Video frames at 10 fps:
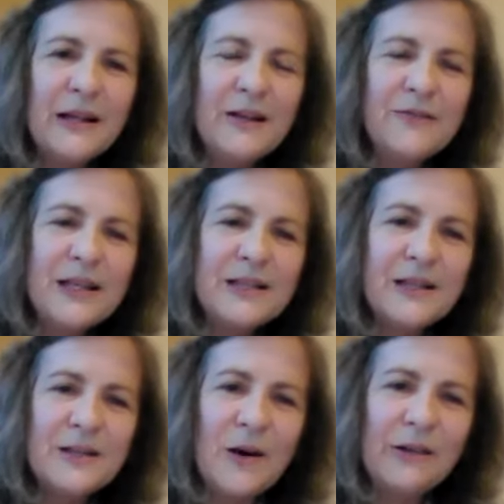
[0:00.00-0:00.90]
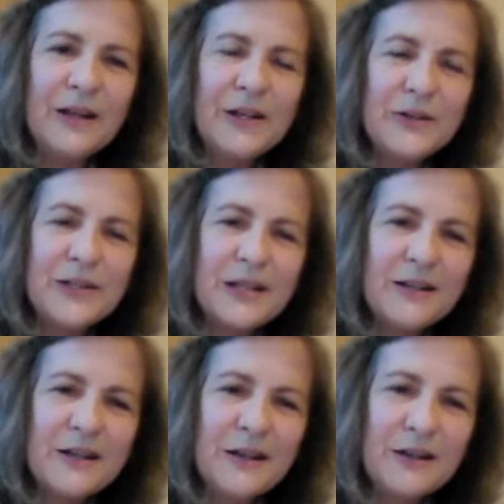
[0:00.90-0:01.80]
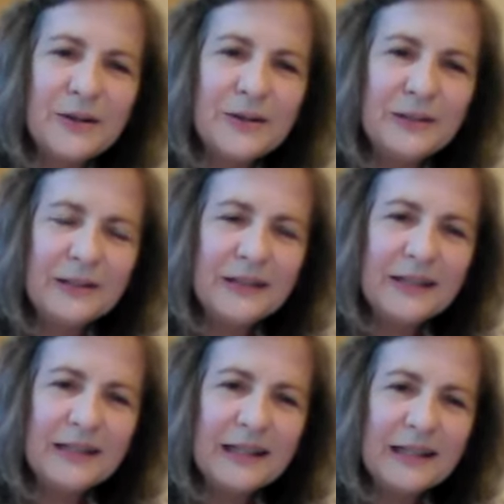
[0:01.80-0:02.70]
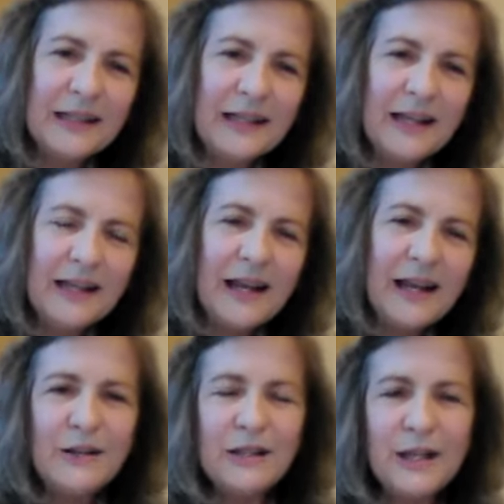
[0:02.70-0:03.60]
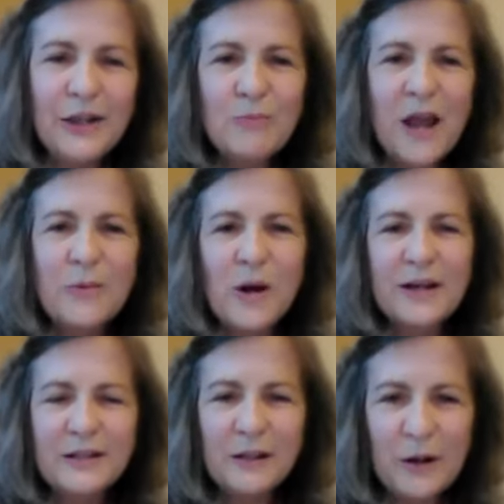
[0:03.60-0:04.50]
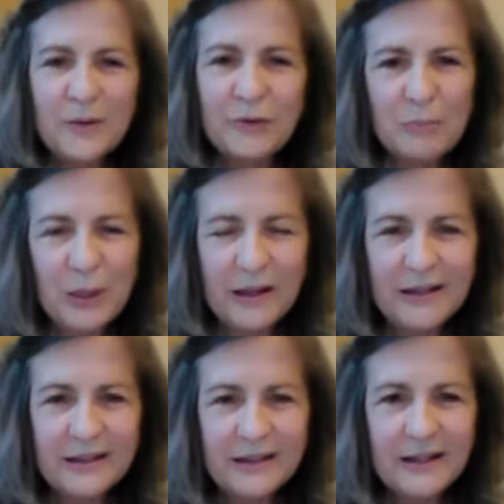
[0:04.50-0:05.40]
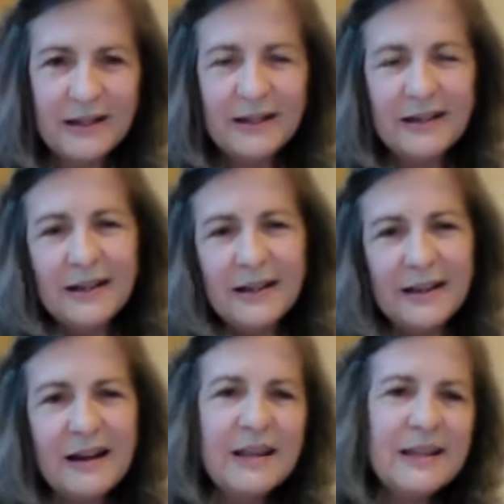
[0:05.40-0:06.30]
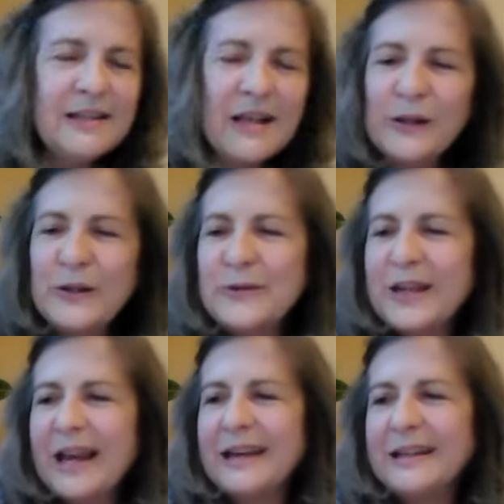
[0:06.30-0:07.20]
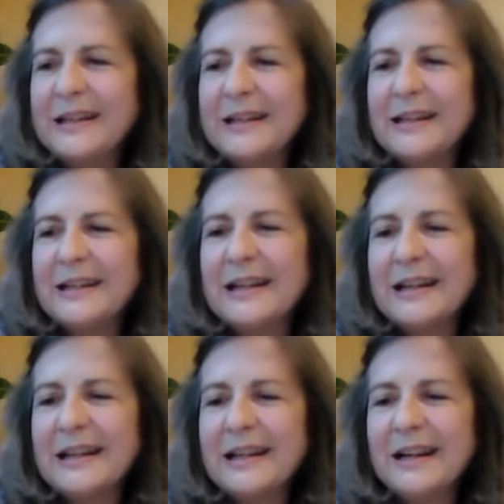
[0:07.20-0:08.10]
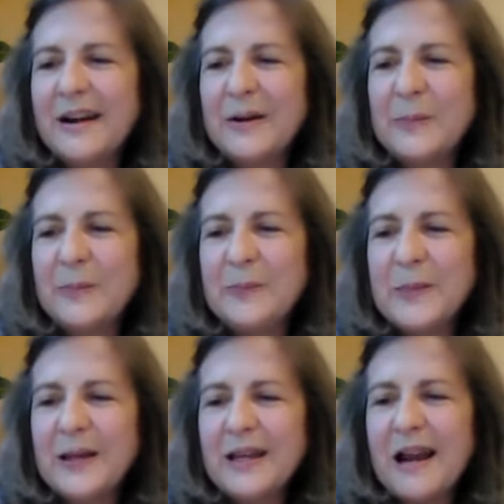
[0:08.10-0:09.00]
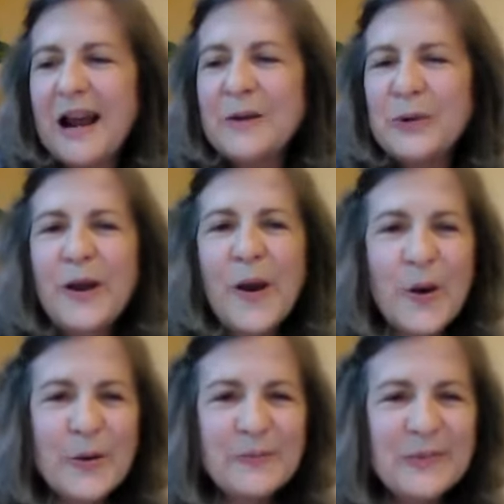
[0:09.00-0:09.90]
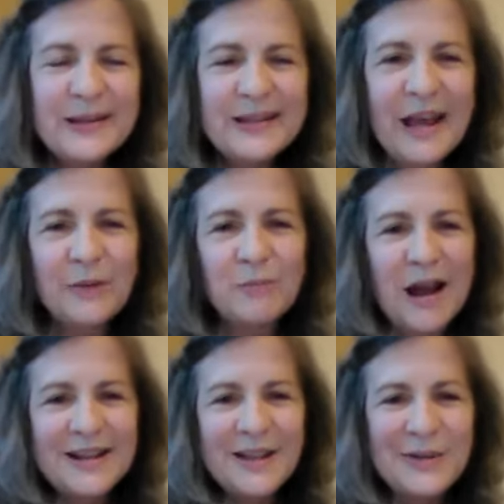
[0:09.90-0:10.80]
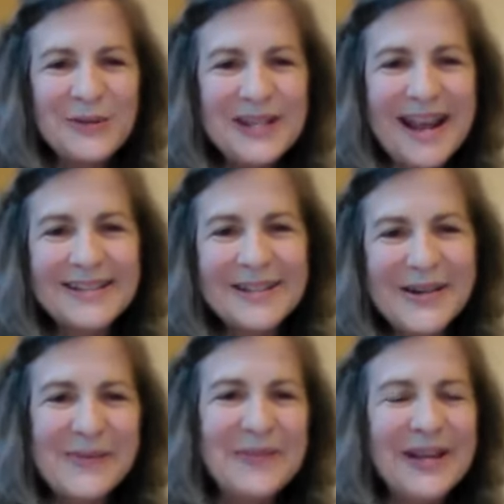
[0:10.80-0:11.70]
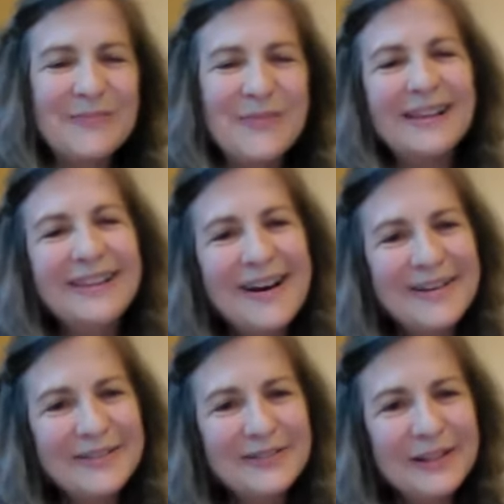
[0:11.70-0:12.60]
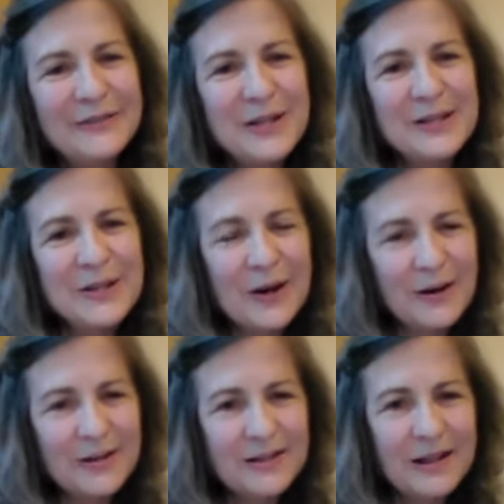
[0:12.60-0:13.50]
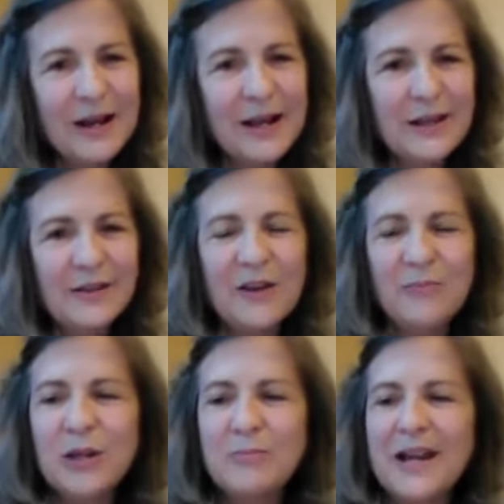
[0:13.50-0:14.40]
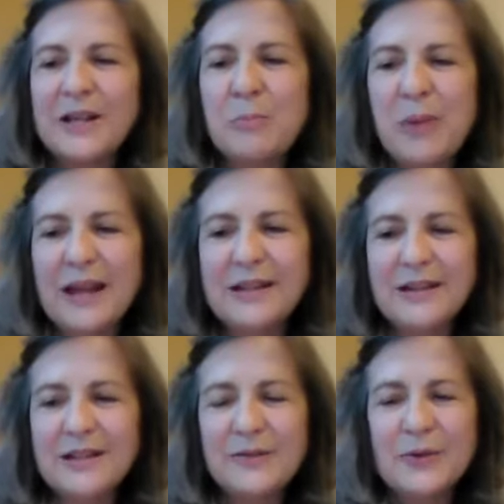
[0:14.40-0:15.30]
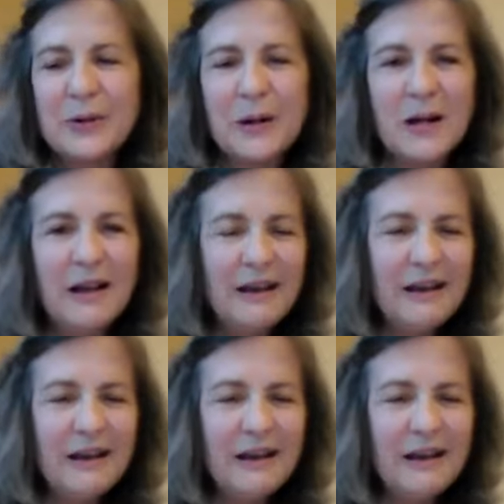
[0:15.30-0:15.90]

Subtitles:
if this is all interesting to you and you think you might want to learn from me, and I can tell you that I would hope that my enthusiasm and my love of these cards, that I have been my companions for